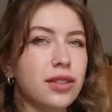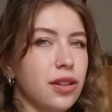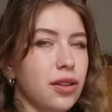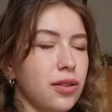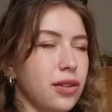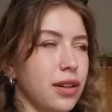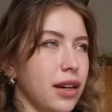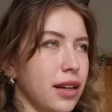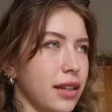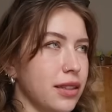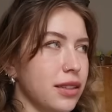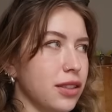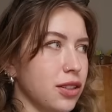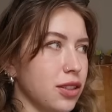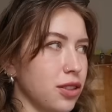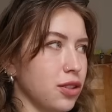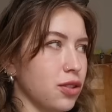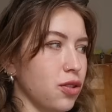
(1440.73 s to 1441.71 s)
so nice to
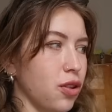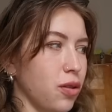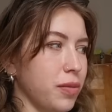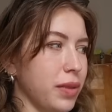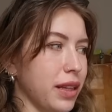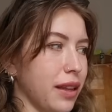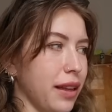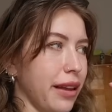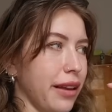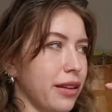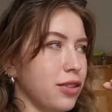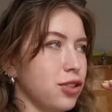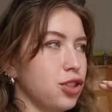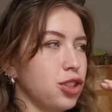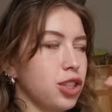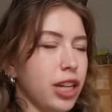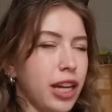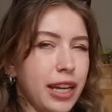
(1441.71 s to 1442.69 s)
just not be like
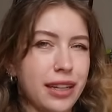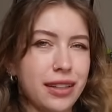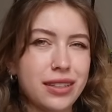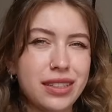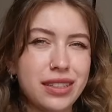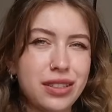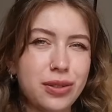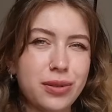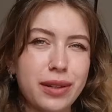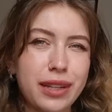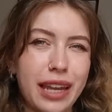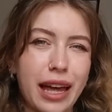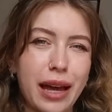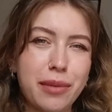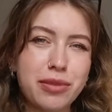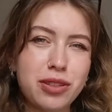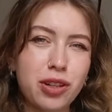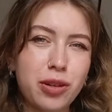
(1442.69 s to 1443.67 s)
chained to a
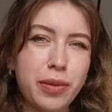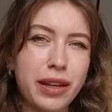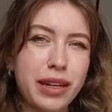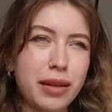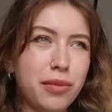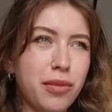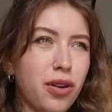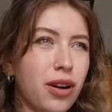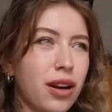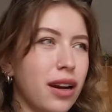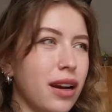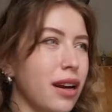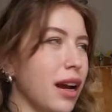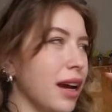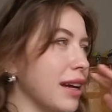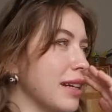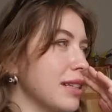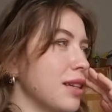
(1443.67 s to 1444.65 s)
laptop anymore.
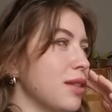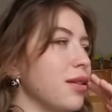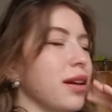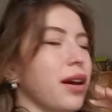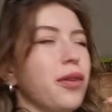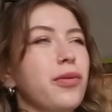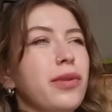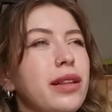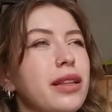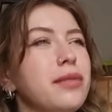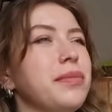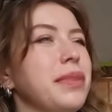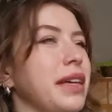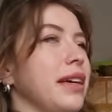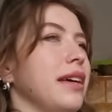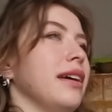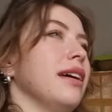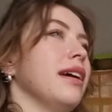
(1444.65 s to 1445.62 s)
I guess I will
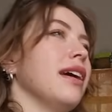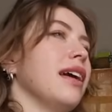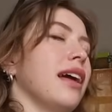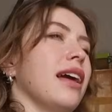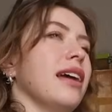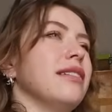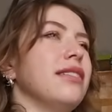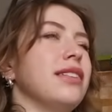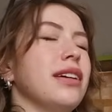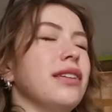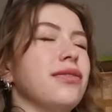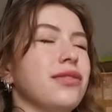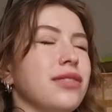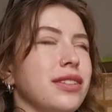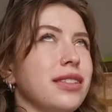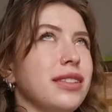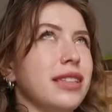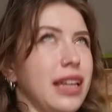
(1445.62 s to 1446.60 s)
be in a
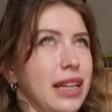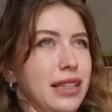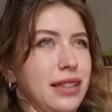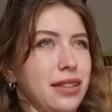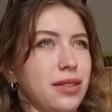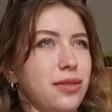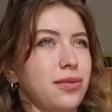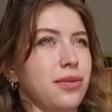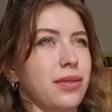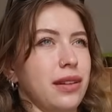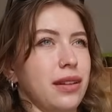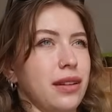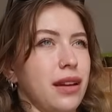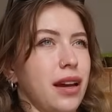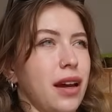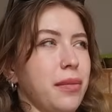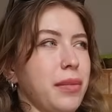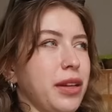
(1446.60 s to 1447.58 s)
different sense
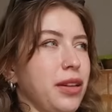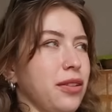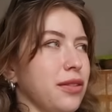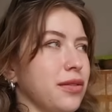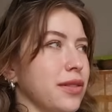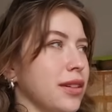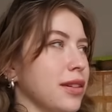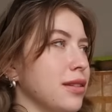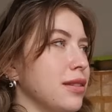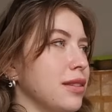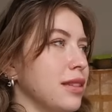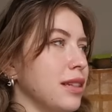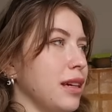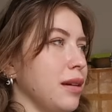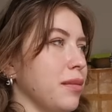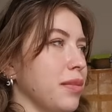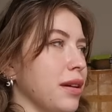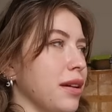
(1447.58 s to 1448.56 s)
when I'm at
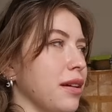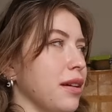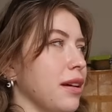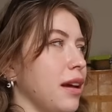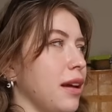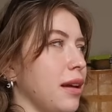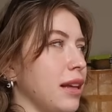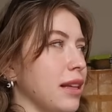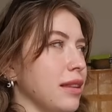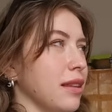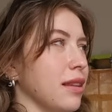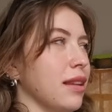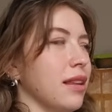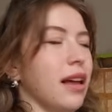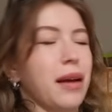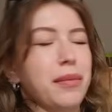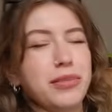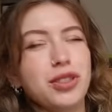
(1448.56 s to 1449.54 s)
university, but
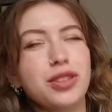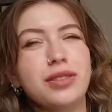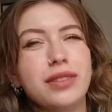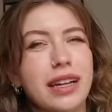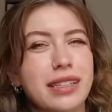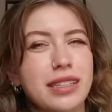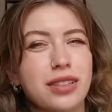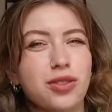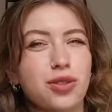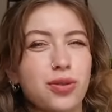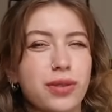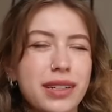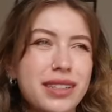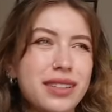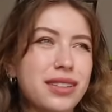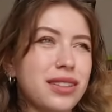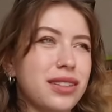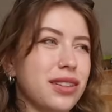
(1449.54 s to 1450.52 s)
that's a
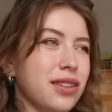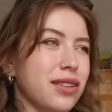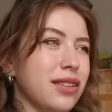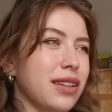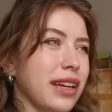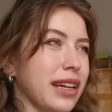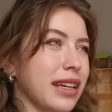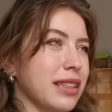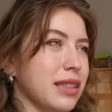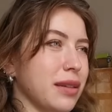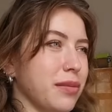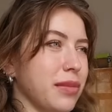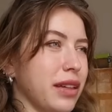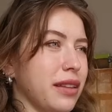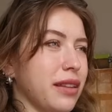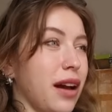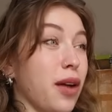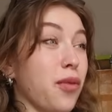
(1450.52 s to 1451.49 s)
choice, you know, like it's
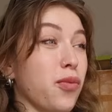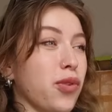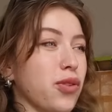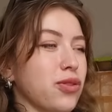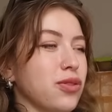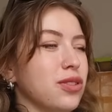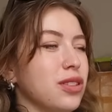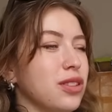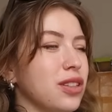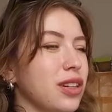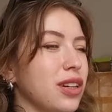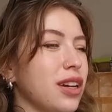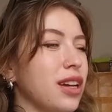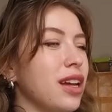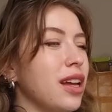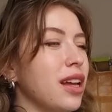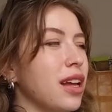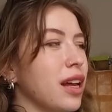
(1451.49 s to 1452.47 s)
something that I want to do,
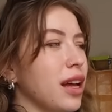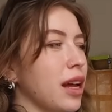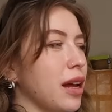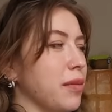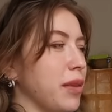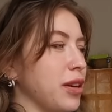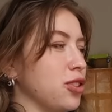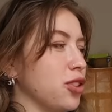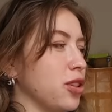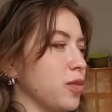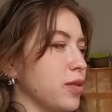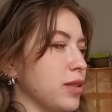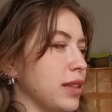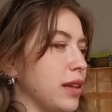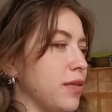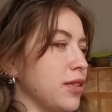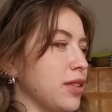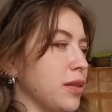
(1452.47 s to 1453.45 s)
and my job was
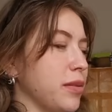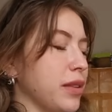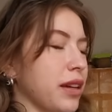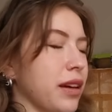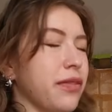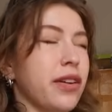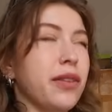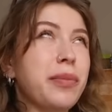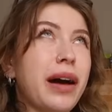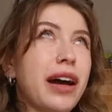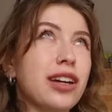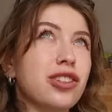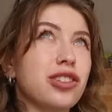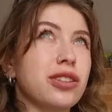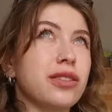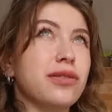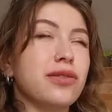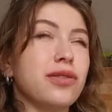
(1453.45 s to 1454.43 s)
never something I felt
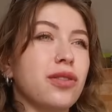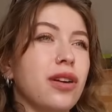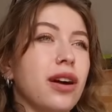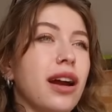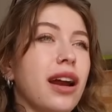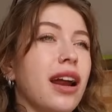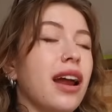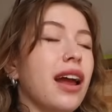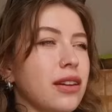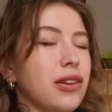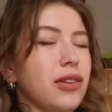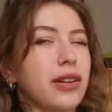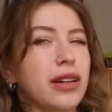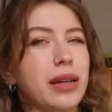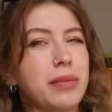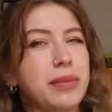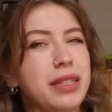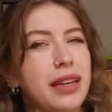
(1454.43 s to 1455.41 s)
passionate for, you know.
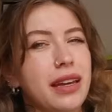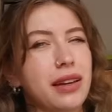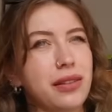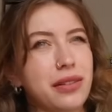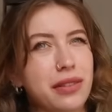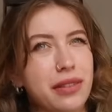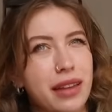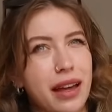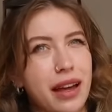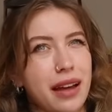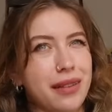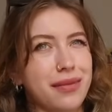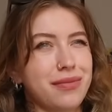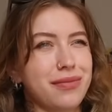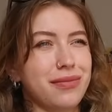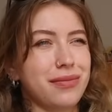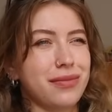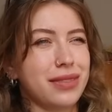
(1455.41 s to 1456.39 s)
And I'm saying all
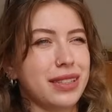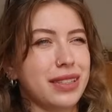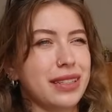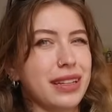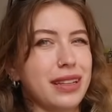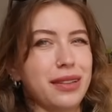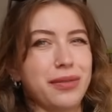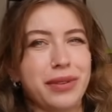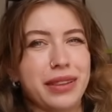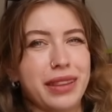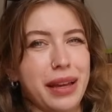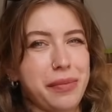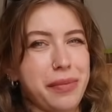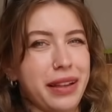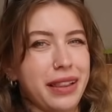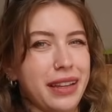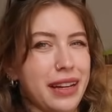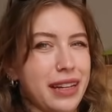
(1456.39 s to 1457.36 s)
that still with like
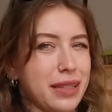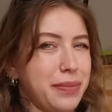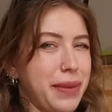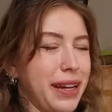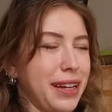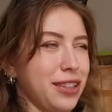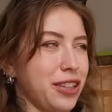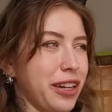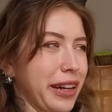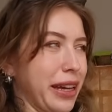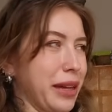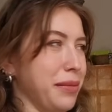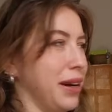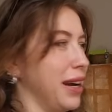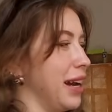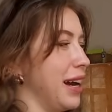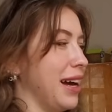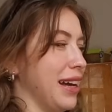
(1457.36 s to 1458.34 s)
my last paycheck in
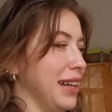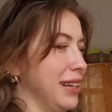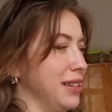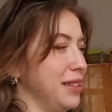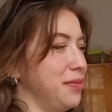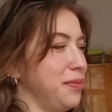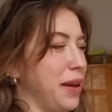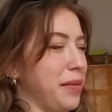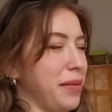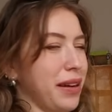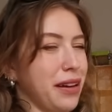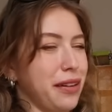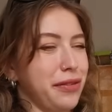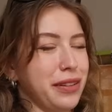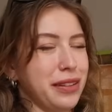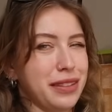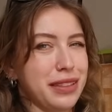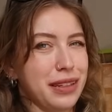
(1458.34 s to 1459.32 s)
my hand. Maybe I'll
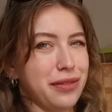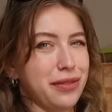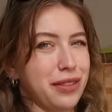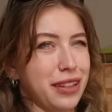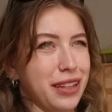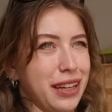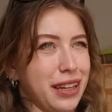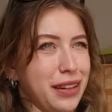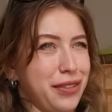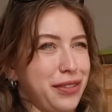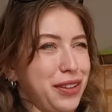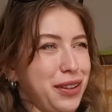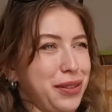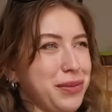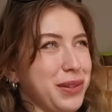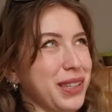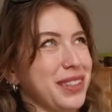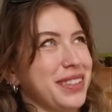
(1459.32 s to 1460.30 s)
feel differently in a
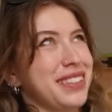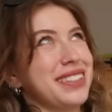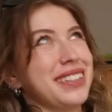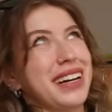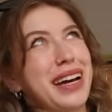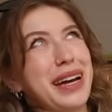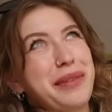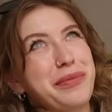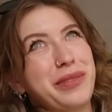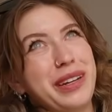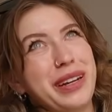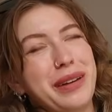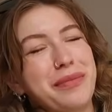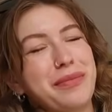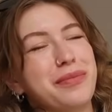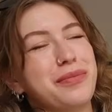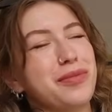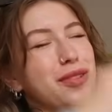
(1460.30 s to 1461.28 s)
few months' time when
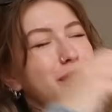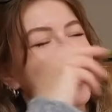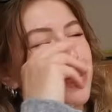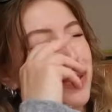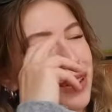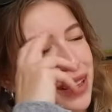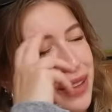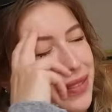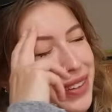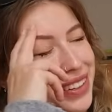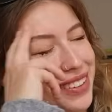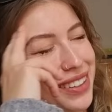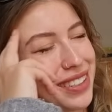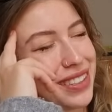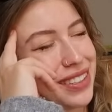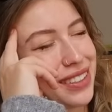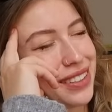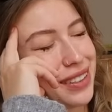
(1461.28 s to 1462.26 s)
I'm proper living on a
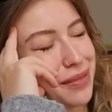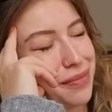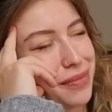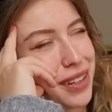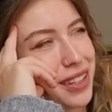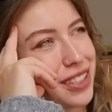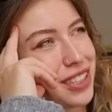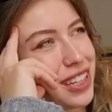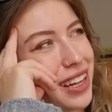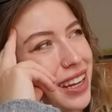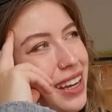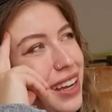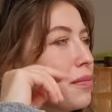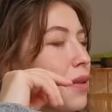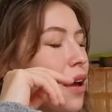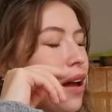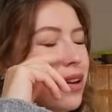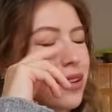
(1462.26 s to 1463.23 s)
student budget.
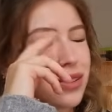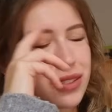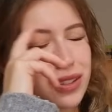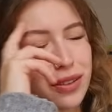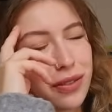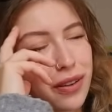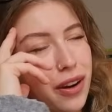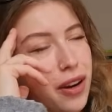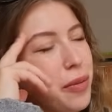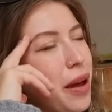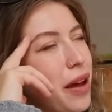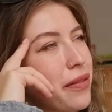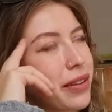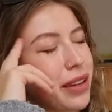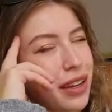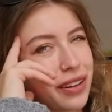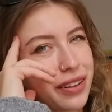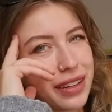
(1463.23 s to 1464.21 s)
But so far I'm
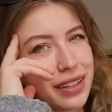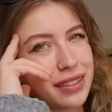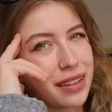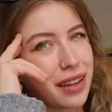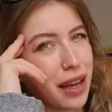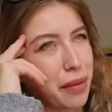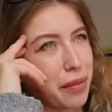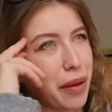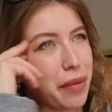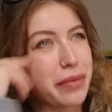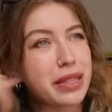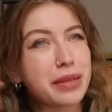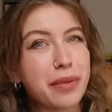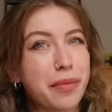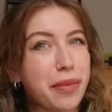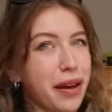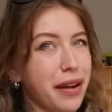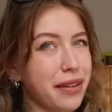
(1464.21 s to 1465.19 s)
having a great time. I miss
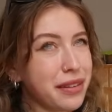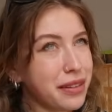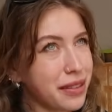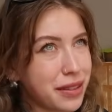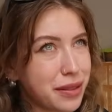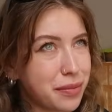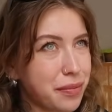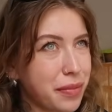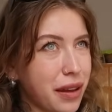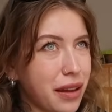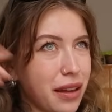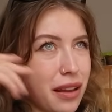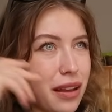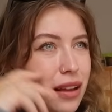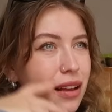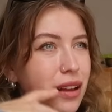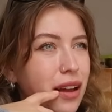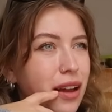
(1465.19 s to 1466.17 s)
my parents,
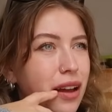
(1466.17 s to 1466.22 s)
but